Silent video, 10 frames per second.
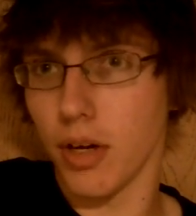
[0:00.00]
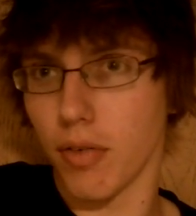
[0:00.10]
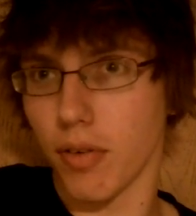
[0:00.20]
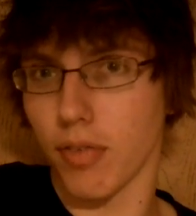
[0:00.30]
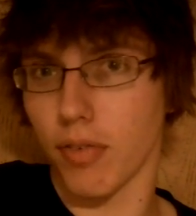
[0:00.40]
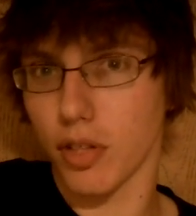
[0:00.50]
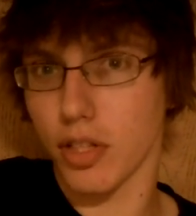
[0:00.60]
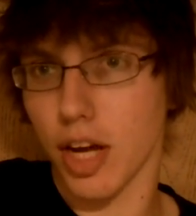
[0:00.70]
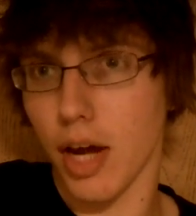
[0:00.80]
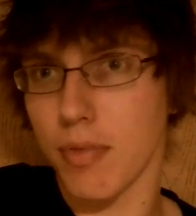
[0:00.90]
for the
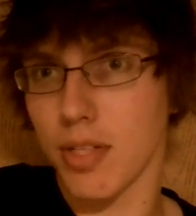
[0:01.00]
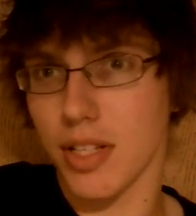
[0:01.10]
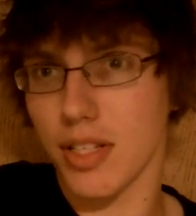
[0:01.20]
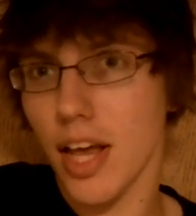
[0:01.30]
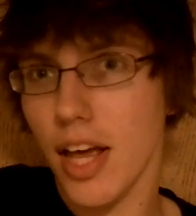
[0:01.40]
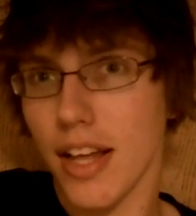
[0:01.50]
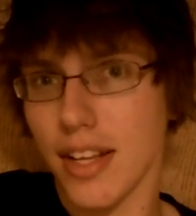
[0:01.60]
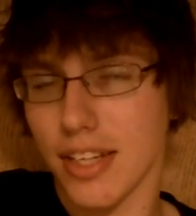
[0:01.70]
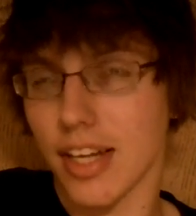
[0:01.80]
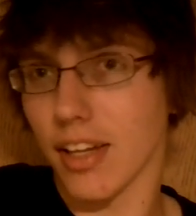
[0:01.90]
first time since
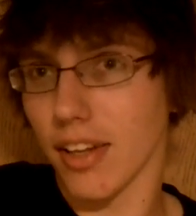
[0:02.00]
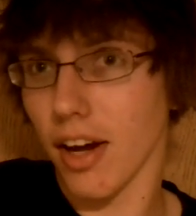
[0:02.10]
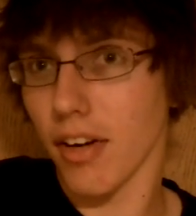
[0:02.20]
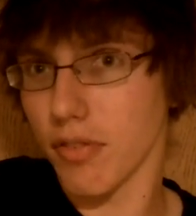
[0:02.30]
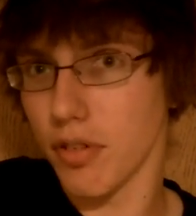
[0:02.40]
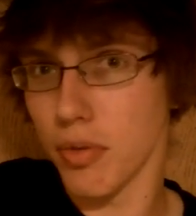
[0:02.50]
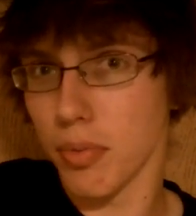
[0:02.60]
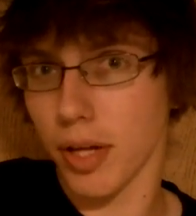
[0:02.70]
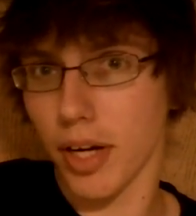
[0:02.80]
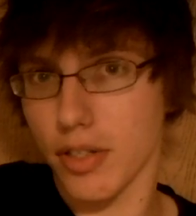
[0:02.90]
that's getting a lot of new
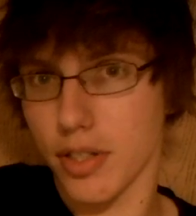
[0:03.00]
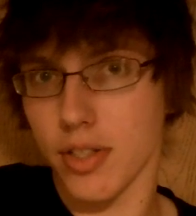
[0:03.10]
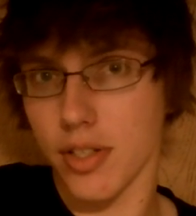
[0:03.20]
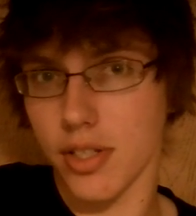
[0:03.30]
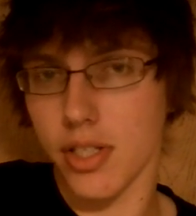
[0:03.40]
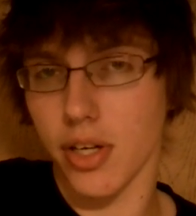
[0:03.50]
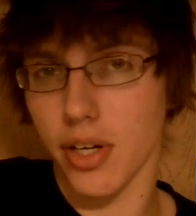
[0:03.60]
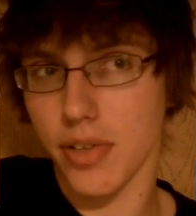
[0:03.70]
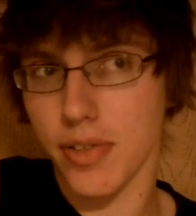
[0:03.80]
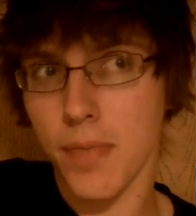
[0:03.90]
players into the
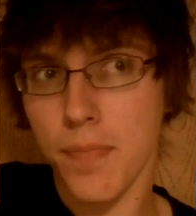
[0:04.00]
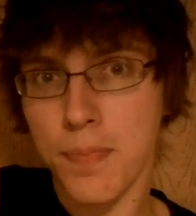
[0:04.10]
series.